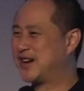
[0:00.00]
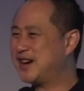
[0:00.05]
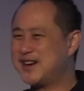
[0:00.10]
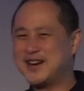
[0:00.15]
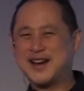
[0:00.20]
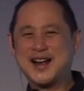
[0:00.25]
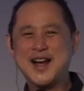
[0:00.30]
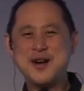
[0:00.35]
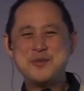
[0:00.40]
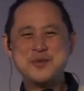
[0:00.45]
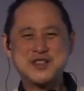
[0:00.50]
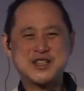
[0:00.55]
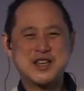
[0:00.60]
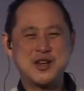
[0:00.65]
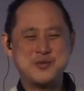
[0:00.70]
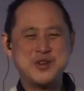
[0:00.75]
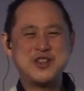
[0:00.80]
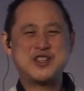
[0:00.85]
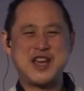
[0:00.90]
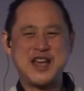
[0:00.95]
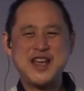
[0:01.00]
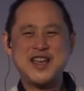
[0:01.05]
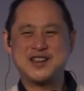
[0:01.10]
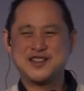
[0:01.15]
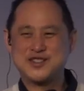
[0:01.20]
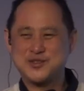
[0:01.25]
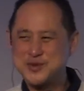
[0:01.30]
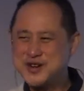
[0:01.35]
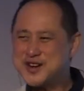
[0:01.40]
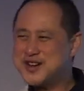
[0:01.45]
How much can we change?
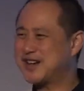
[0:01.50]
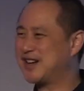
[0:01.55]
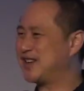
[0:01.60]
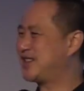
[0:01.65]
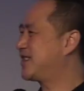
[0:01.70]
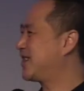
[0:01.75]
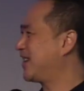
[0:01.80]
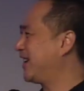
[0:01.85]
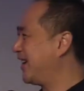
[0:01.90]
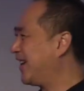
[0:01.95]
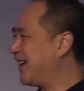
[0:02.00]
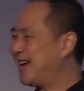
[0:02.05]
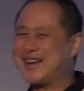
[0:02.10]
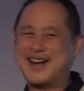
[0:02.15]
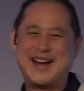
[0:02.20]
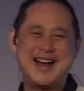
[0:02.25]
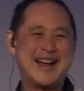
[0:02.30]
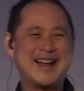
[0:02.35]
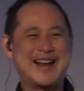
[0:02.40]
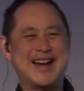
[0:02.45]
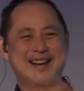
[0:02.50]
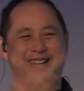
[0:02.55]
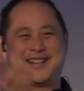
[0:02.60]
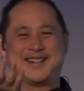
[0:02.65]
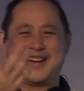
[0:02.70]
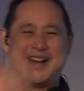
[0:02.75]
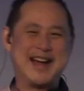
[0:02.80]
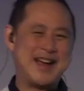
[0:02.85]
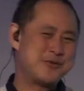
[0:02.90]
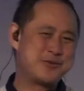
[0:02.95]
We're not. I
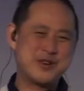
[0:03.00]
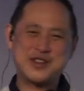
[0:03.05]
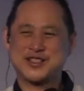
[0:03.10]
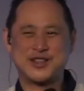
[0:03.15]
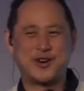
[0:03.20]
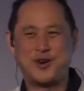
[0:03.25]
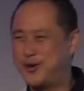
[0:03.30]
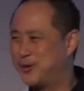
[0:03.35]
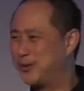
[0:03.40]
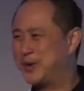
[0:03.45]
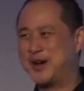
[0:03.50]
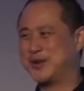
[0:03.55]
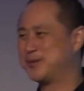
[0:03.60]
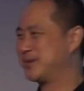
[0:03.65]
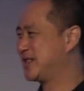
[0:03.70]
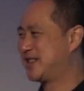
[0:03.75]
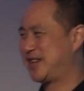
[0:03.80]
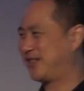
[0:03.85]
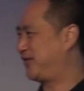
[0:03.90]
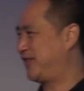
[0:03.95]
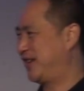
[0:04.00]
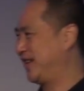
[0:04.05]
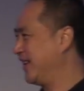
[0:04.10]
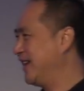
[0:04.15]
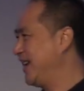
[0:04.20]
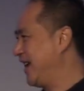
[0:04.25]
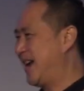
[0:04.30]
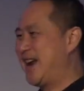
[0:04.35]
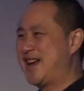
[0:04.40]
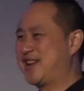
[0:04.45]
wish the whole world was different and I
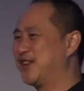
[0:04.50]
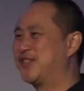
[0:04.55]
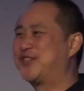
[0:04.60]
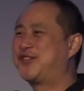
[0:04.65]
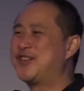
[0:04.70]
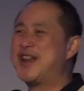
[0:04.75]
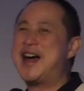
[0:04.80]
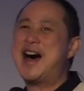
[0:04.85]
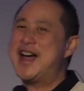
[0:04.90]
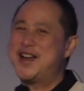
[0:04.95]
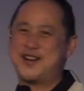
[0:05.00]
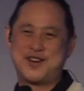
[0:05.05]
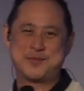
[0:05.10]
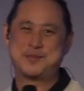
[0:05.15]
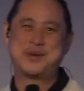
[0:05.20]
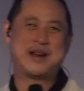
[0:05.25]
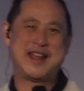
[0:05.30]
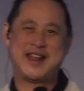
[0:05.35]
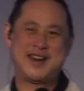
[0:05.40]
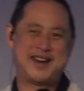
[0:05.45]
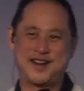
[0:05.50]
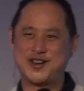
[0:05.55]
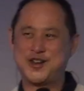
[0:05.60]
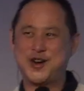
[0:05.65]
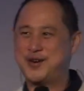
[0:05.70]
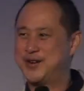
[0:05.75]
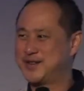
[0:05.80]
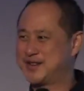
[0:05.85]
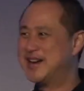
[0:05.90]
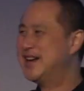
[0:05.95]
could fly on a plane and go
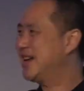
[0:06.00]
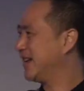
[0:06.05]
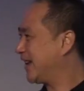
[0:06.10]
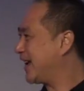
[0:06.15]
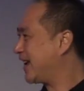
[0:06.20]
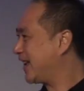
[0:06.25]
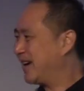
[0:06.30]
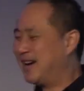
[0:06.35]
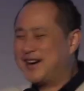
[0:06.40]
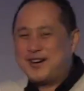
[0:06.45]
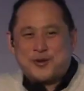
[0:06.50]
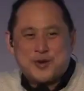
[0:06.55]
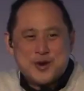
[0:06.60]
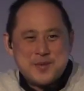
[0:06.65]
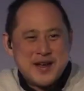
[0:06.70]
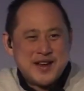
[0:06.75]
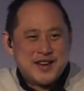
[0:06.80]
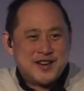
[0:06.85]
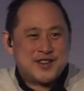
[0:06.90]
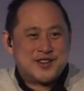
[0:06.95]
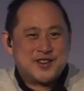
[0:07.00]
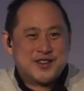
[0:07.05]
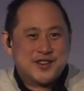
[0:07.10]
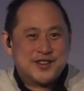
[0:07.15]
out. Like, what am I going to do?